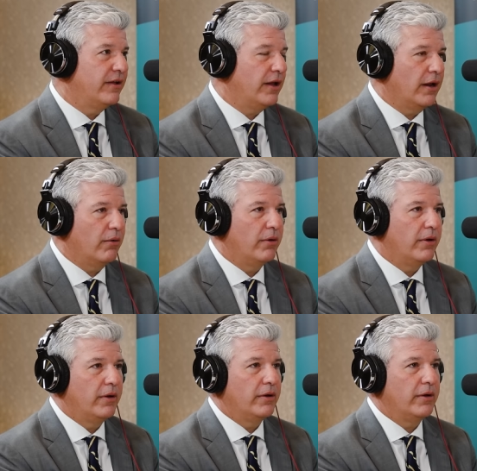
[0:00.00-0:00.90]

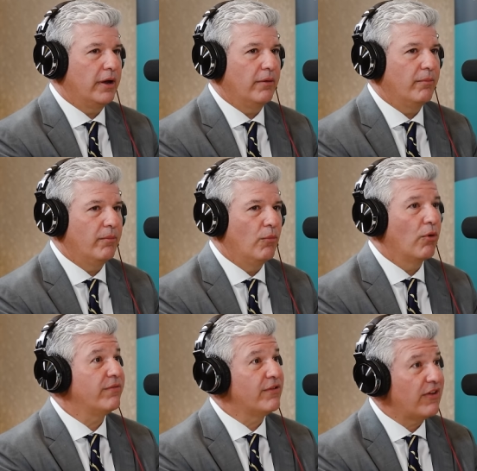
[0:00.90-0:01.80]

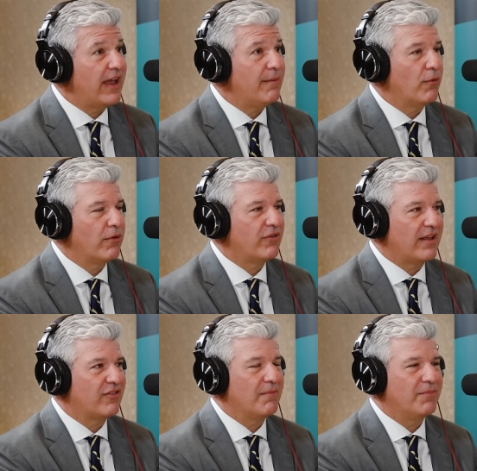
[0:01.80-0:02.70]
more of the same? Or is
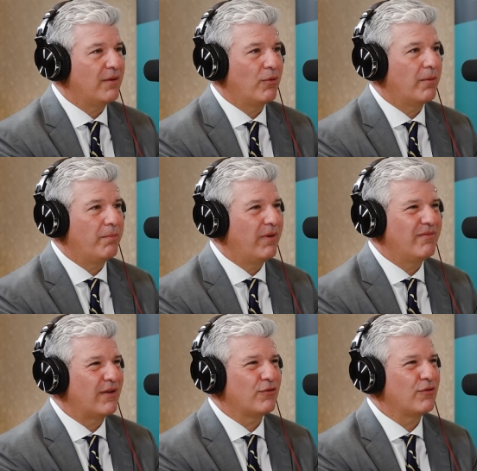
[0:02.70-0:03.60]
that something where
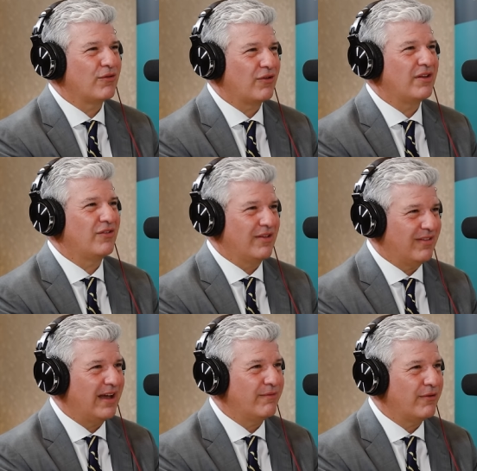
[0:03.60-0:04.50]
investors are just going to sit
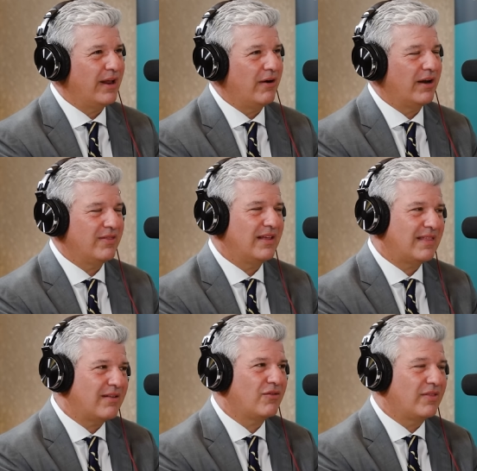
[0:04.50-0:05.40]
tight for now? And I think
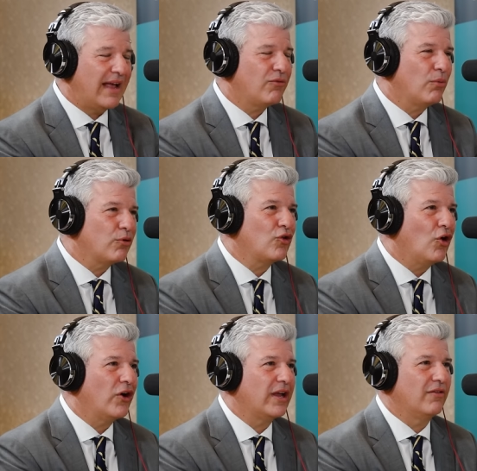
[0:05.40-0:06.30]
that's what we're
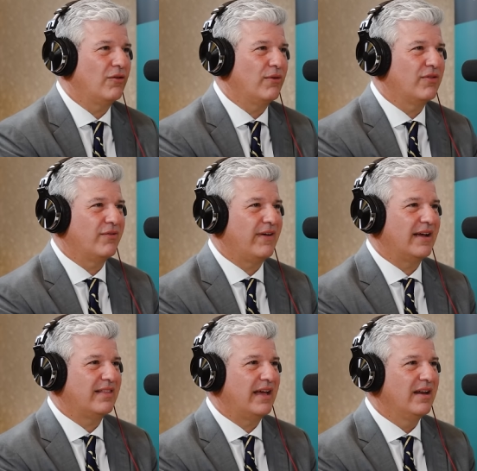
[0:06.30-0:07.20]
talking to, is the
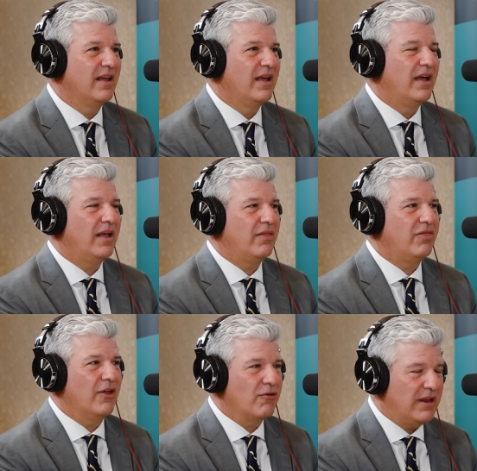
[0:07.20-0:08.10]
fact that
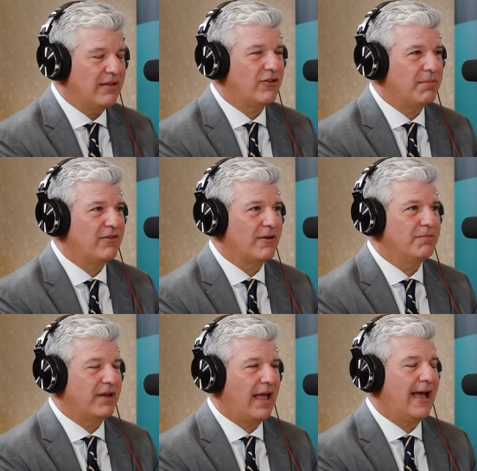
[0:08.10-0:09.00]
there needs to be
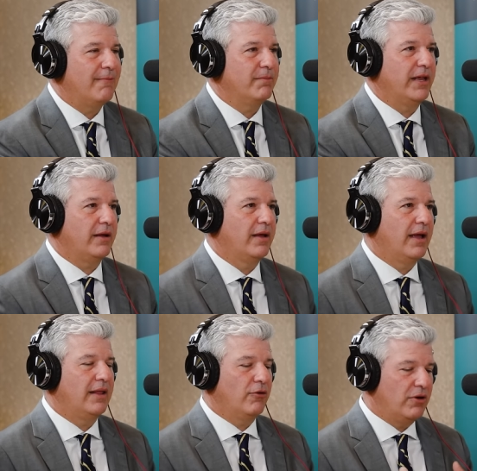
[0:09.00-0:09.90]
something happening
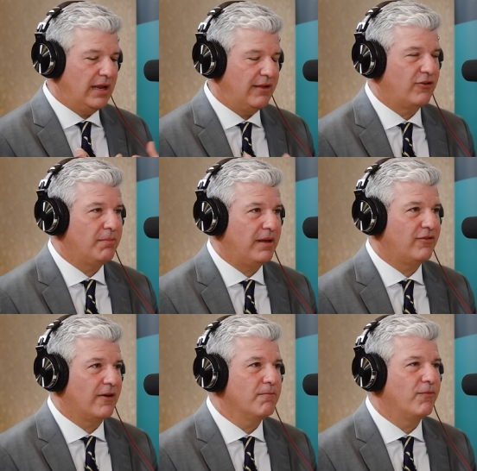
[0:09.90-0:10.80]
and there needs to be
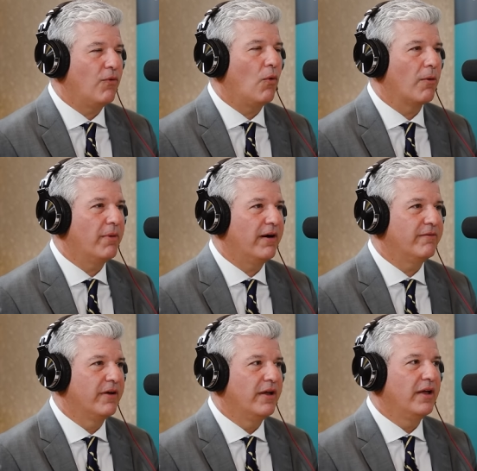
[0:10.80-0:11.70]
some form of